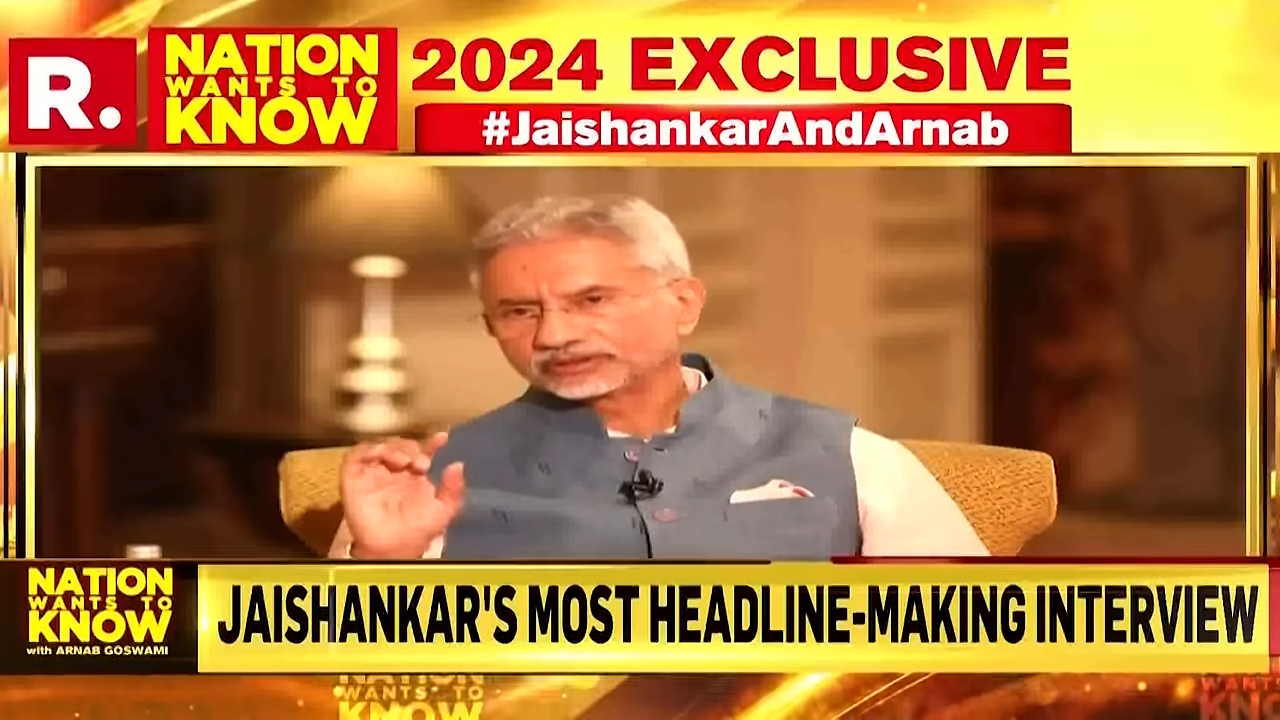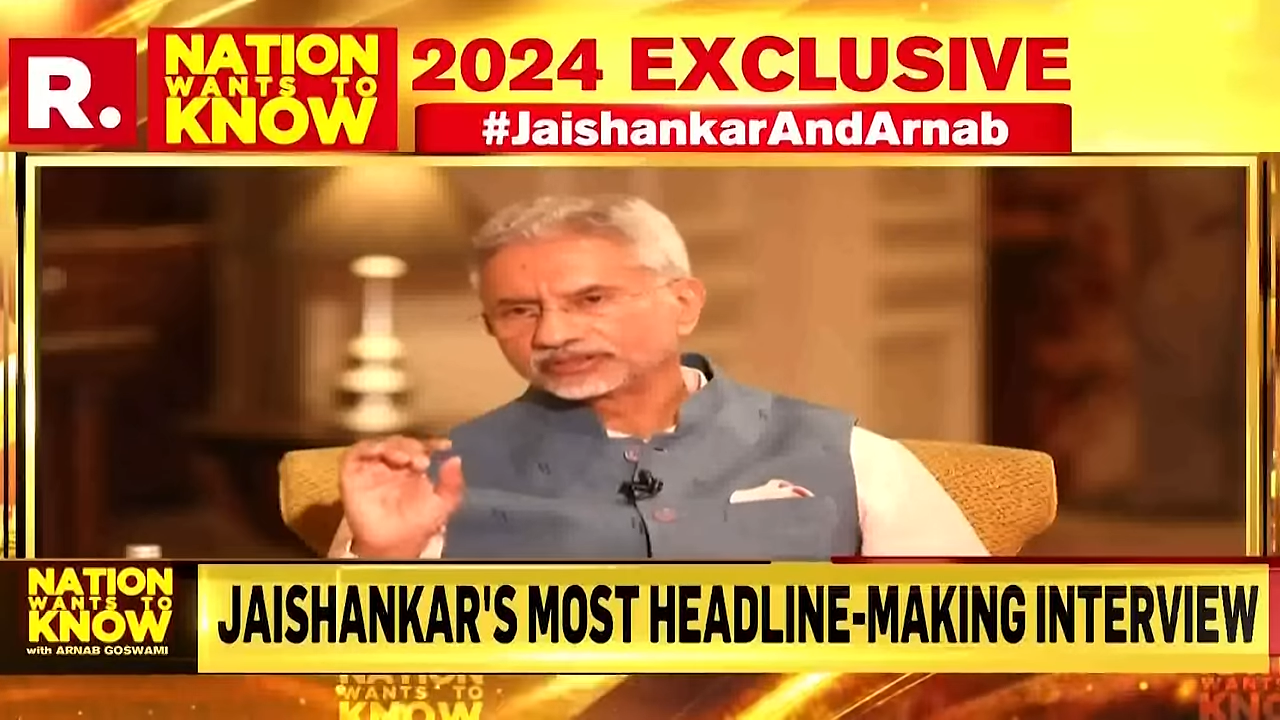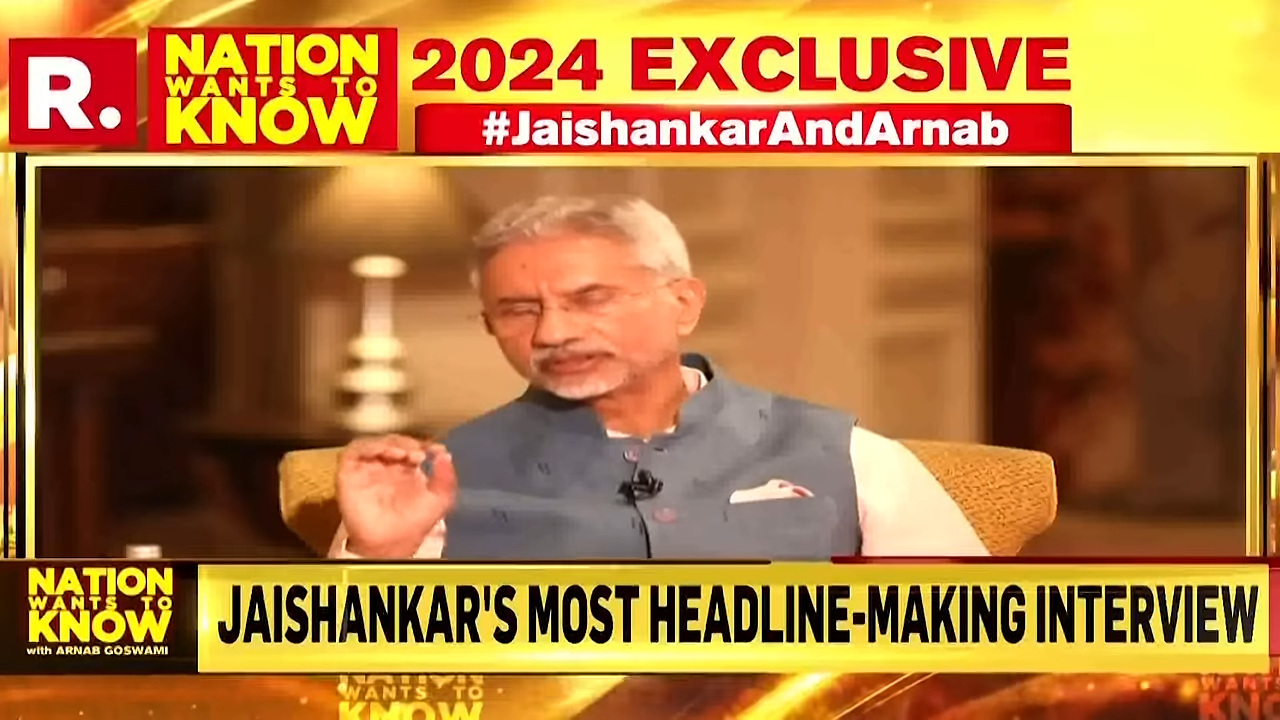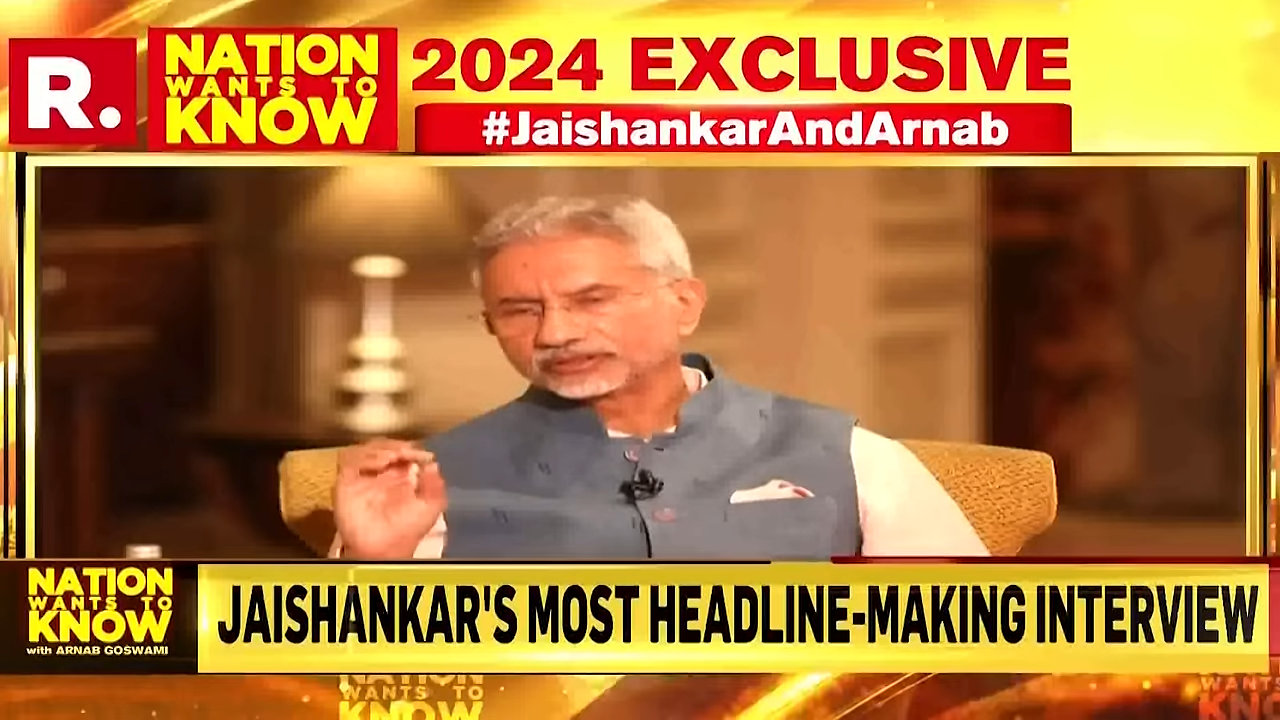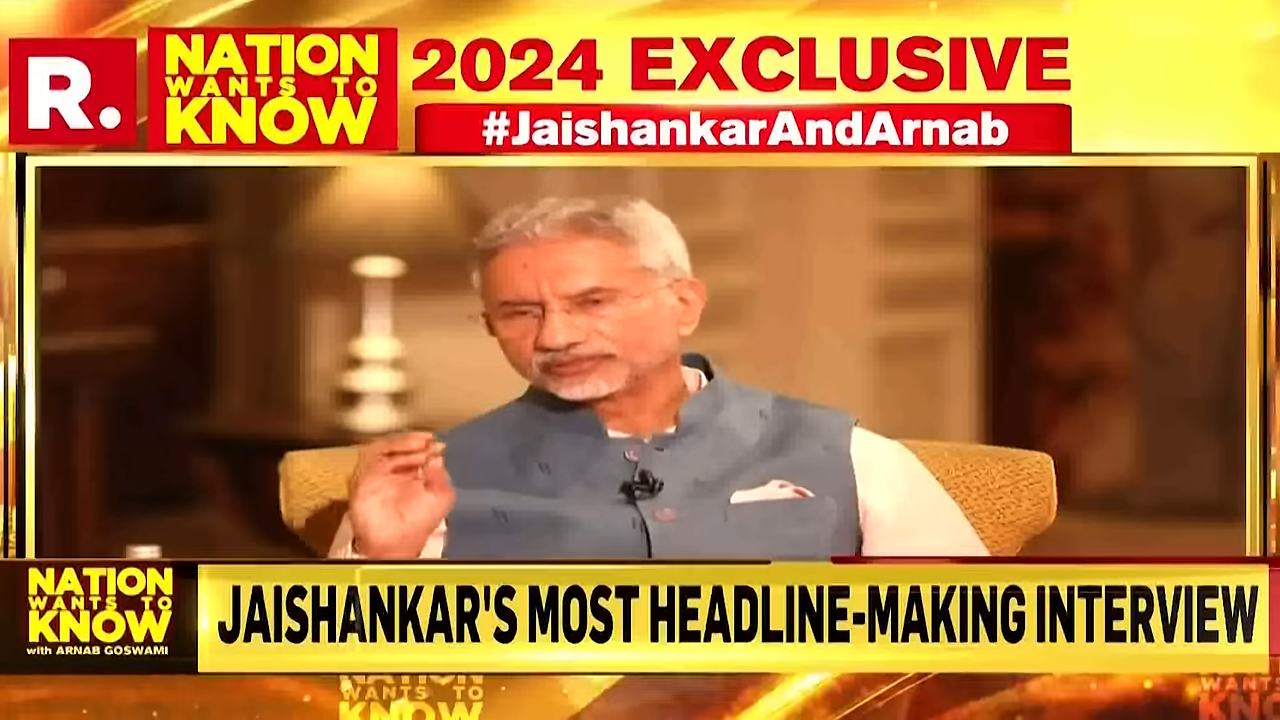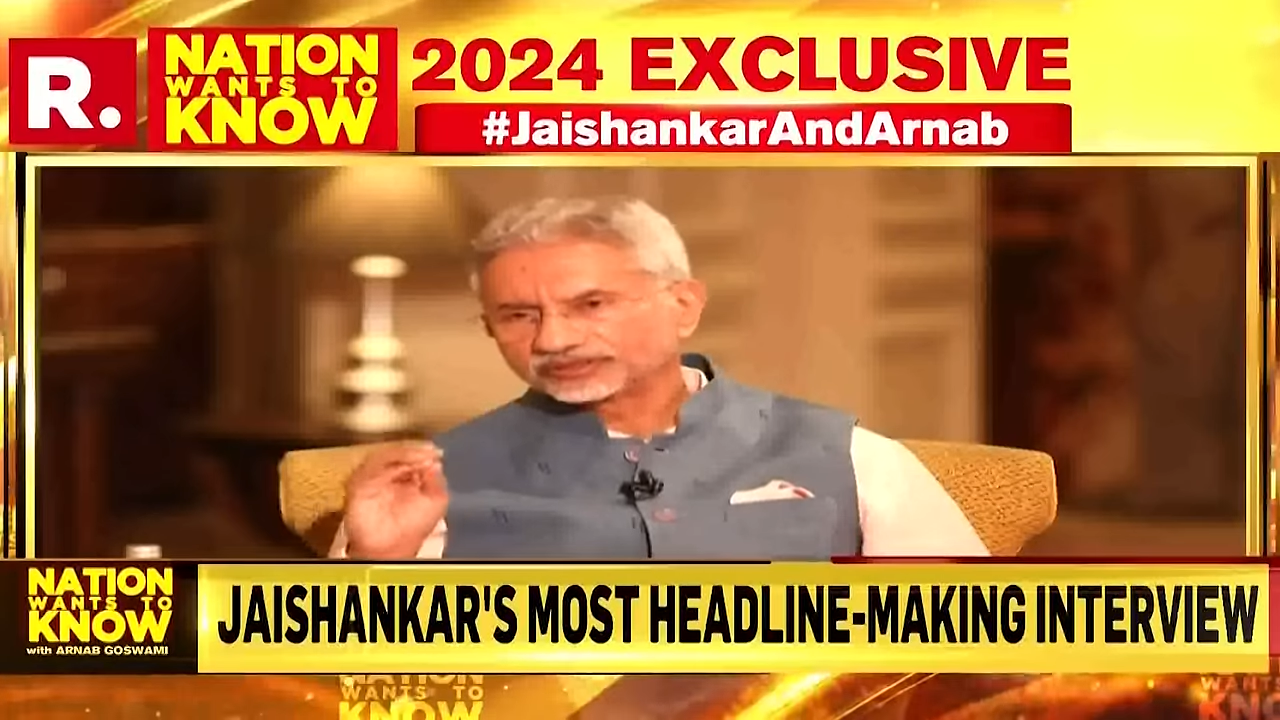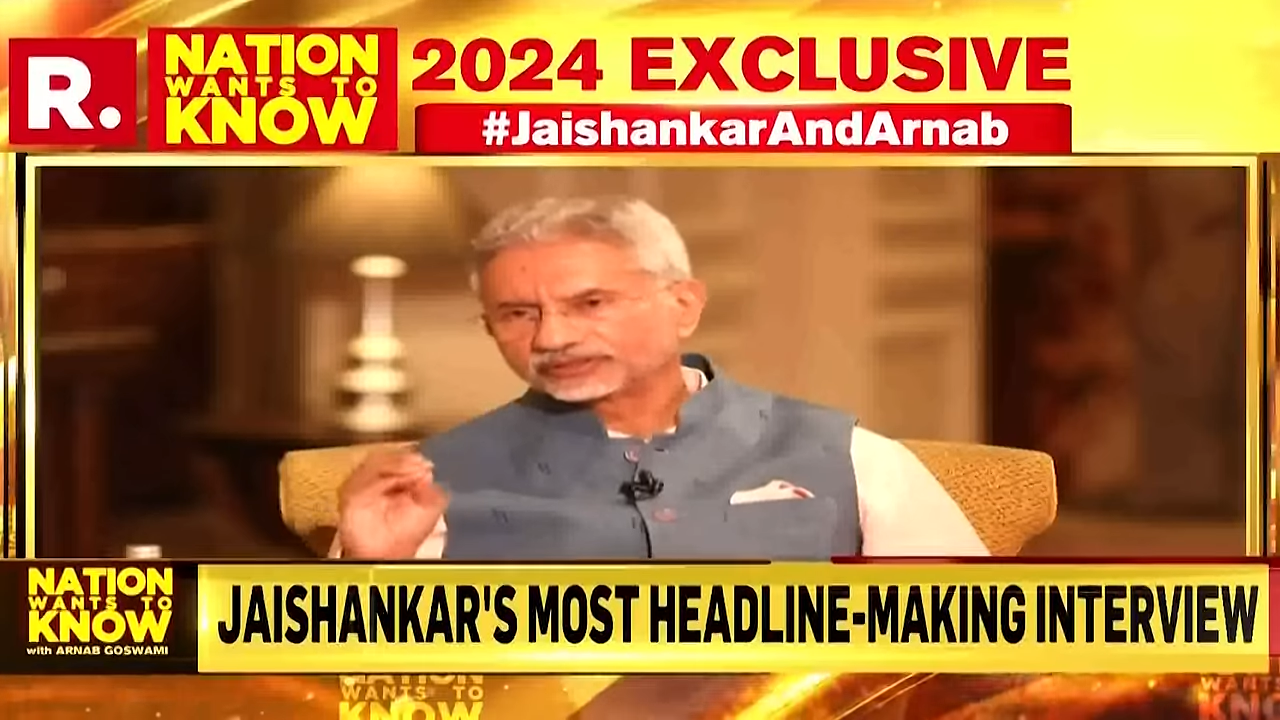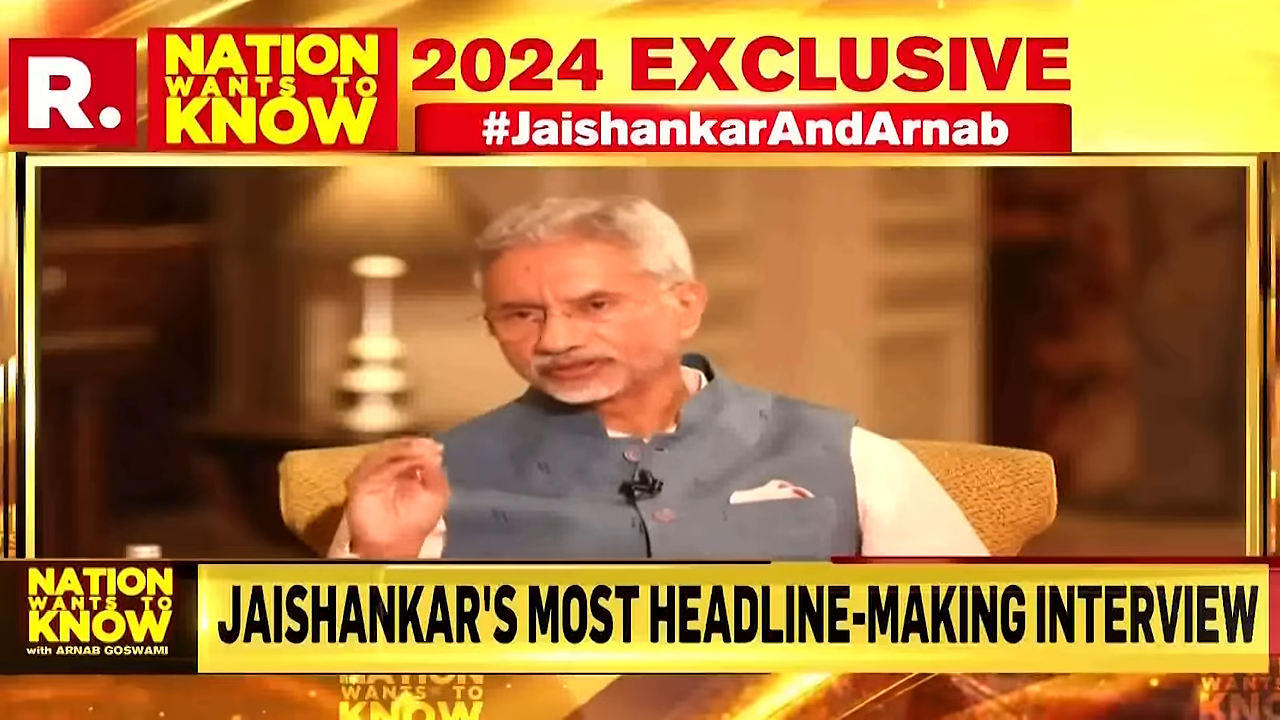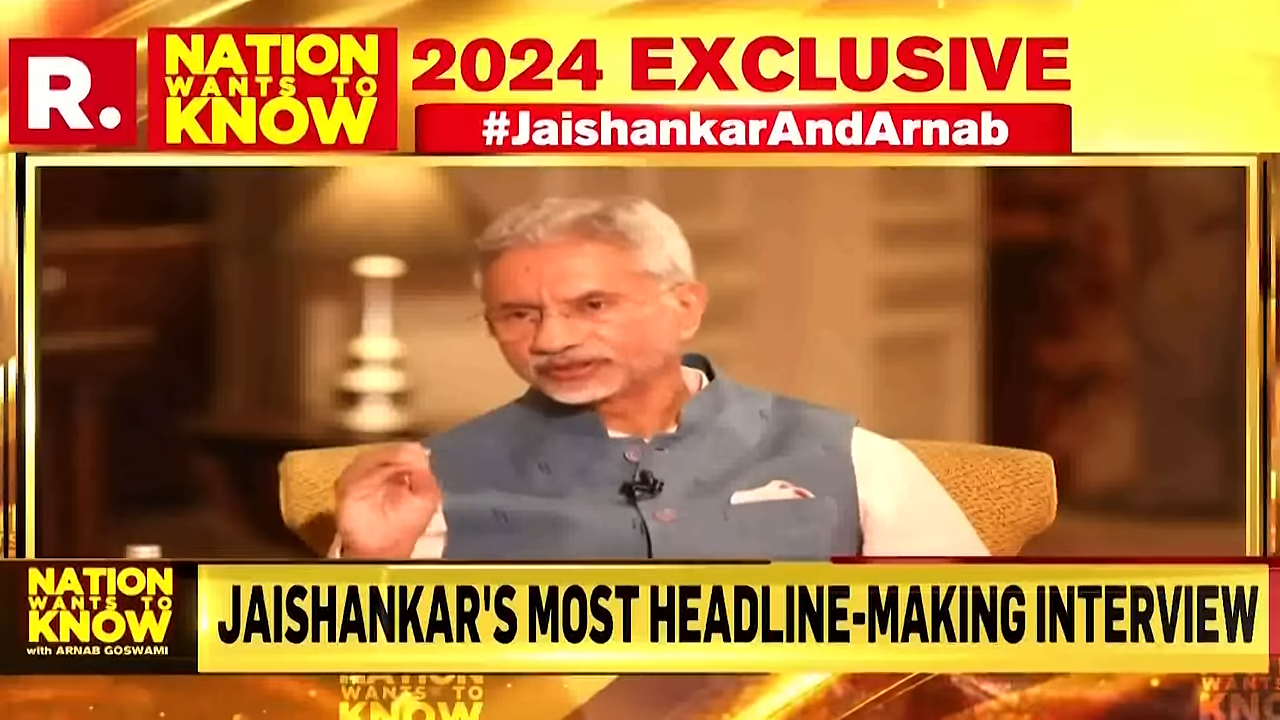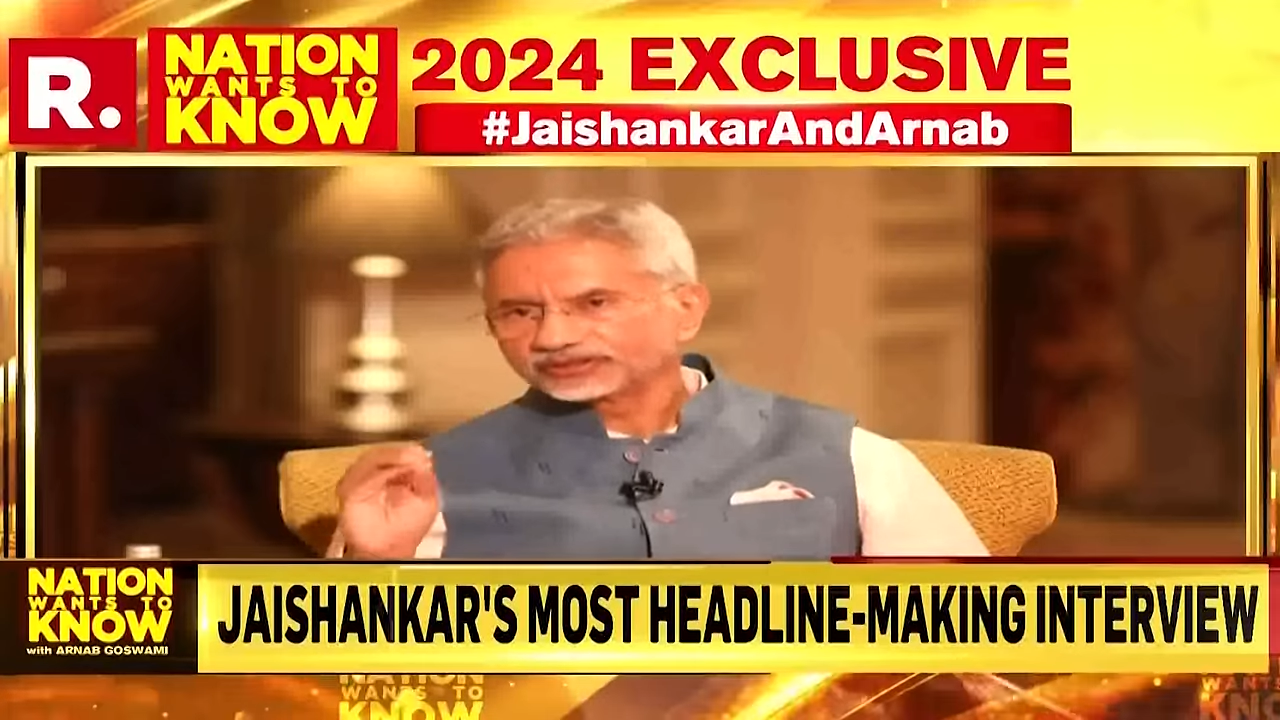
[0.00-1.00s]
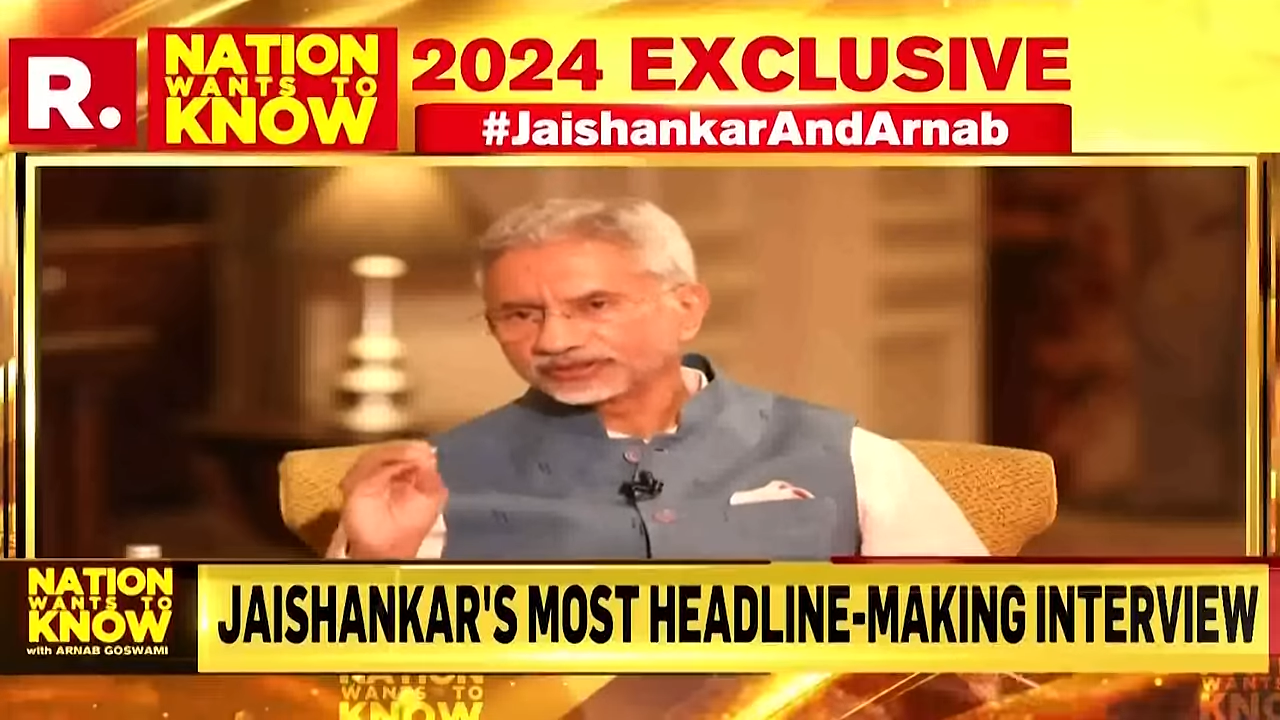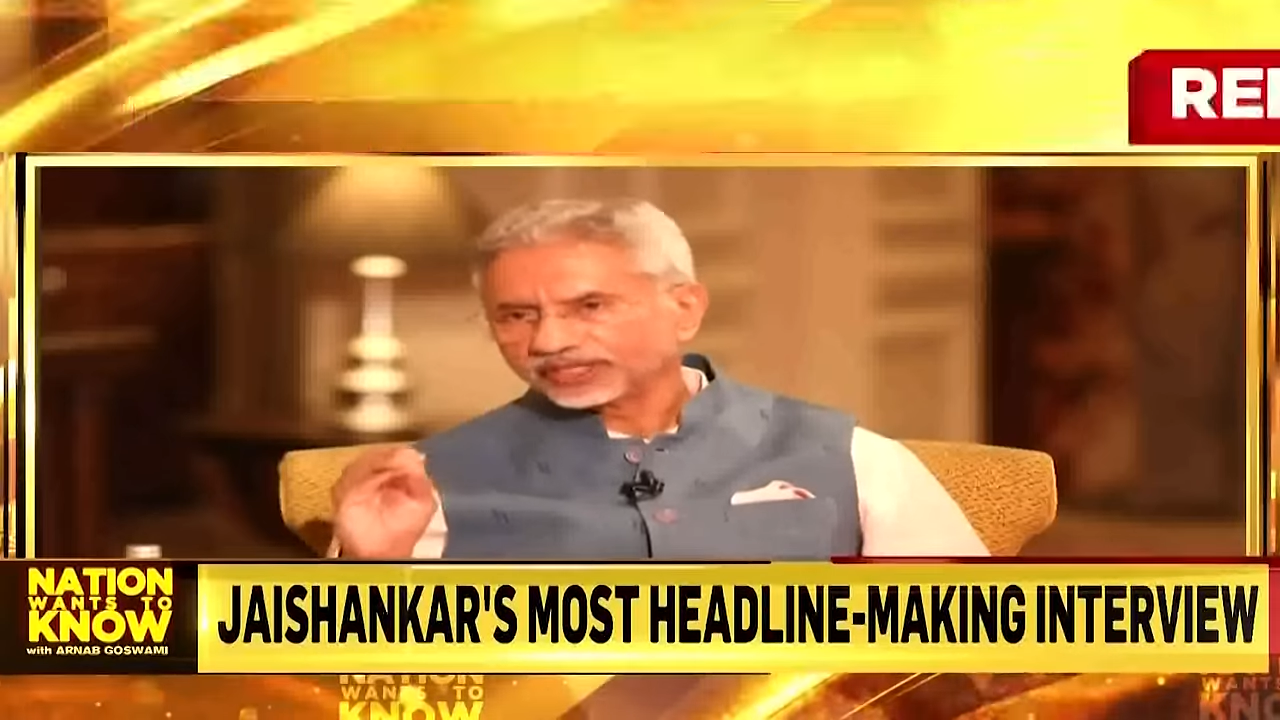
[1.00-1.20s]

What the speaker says: set of decisions